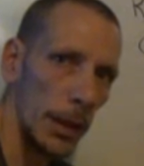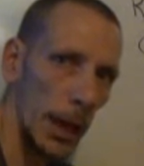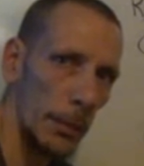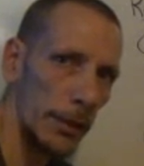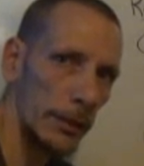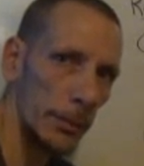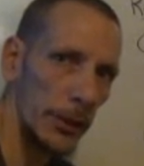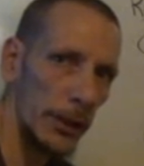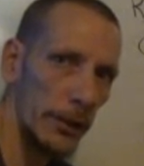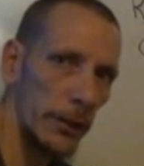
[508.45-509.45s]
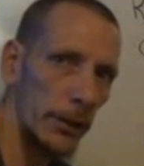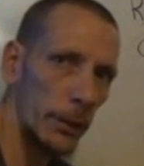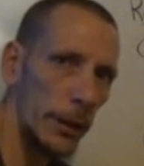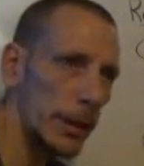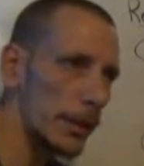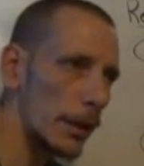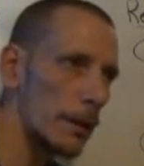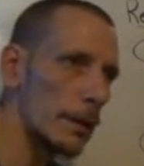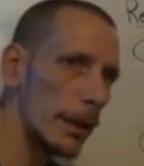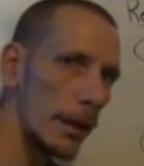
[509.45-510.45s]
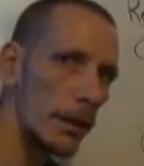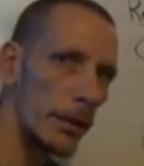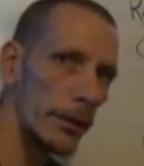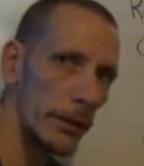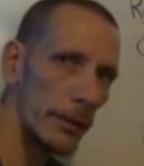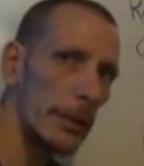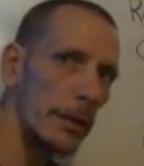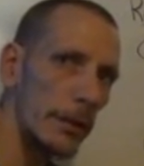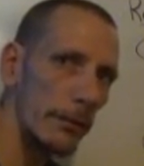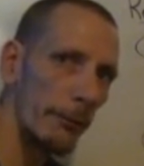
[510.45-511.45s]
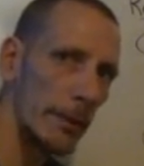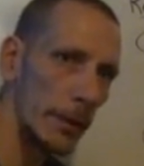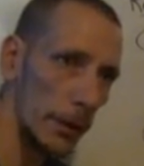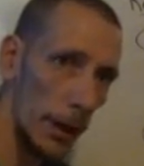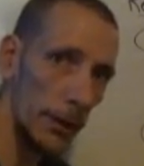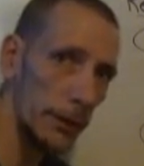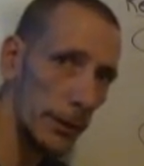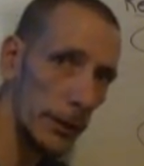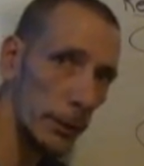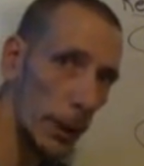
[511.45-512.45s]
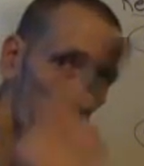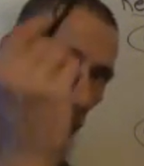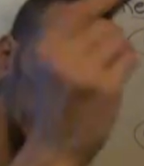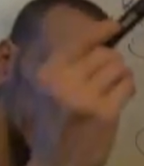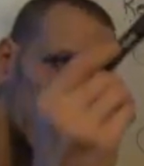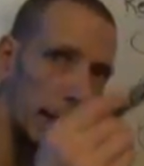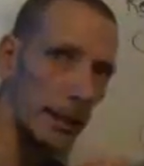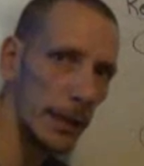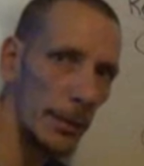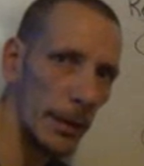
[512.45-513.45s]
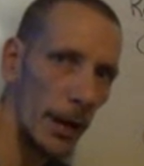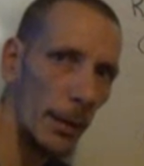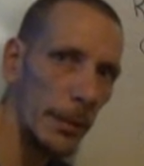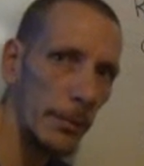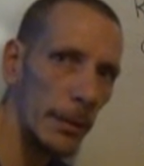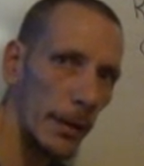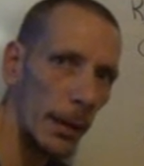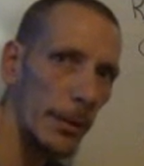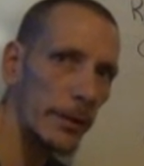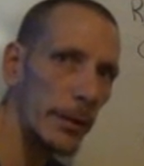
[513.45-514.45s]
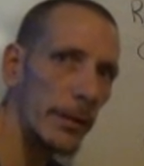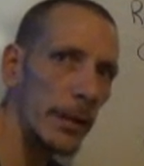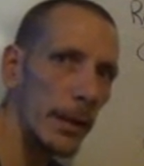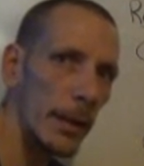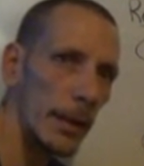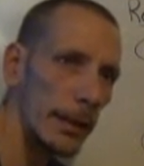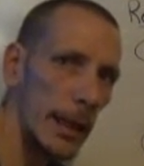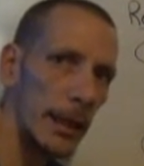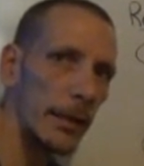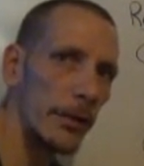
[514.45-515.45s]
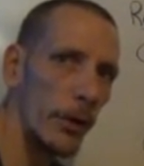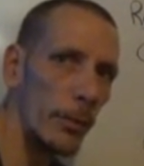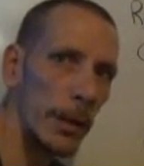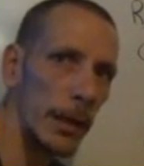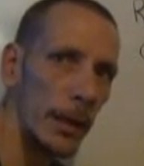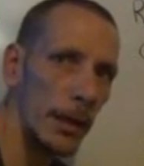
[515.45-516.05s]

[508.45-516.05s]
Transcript: I'm under subjection to the Queen and all her servants, her other servants who are higher than me, because I'm a common servant, they can control me.